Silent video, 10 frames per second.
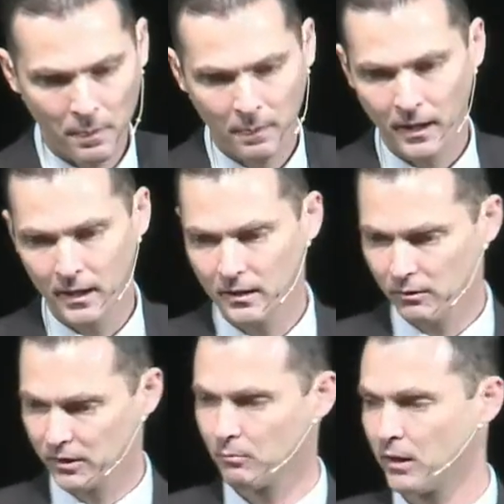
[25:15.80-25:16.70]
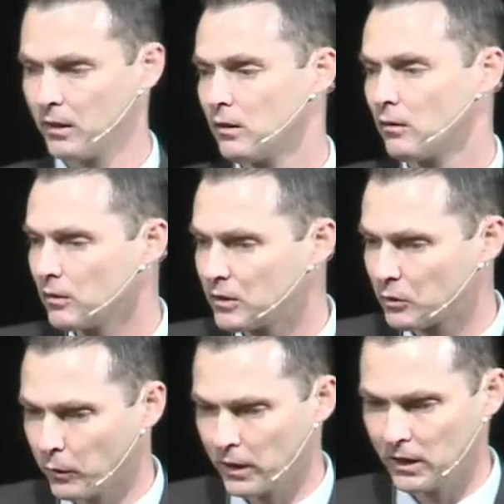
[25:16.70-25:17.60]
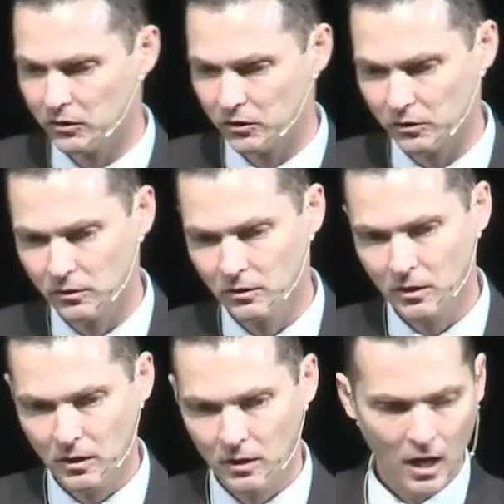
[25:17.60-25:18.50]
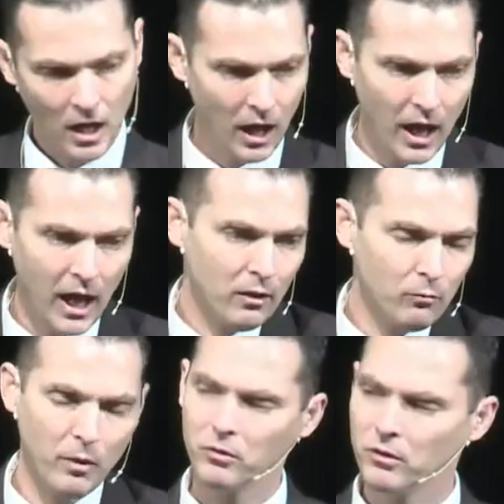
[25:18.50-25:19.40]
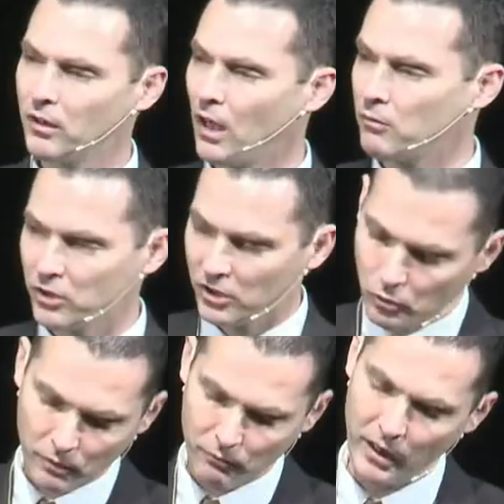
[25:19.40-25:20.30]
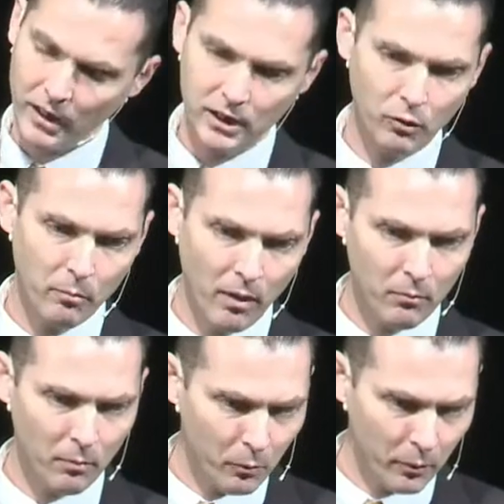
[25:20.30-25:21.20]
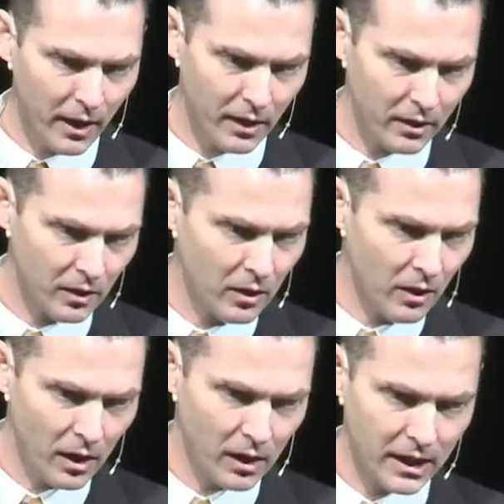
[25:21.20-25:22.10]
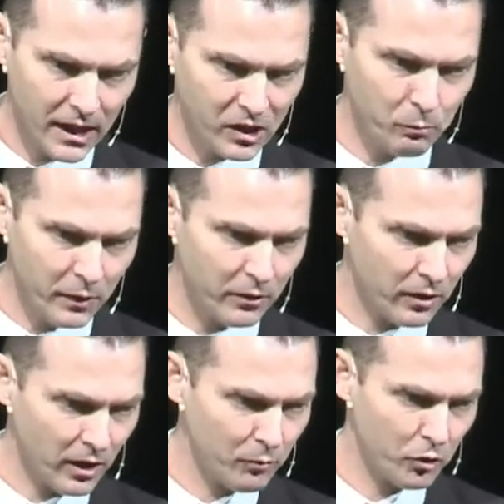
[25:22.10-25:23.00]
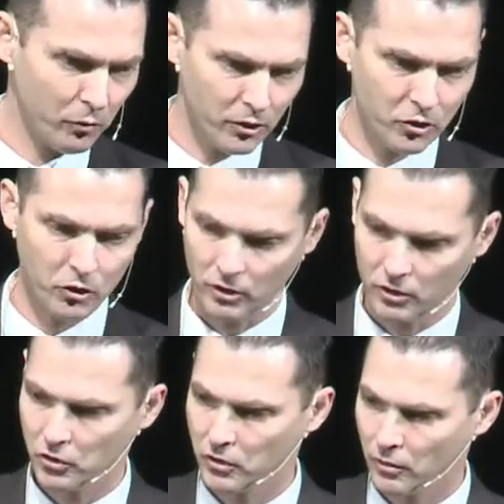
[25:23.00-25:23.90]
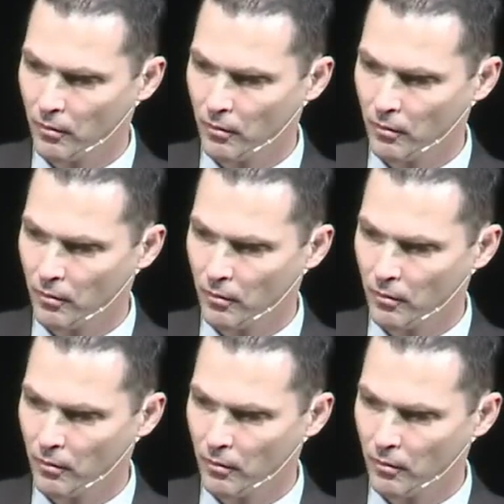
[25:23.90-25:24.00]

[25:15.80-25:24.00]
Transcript: And I was in my early 20s. And I don't remember, I just sort of vaguely remember, but we had a guest speaker come to our church.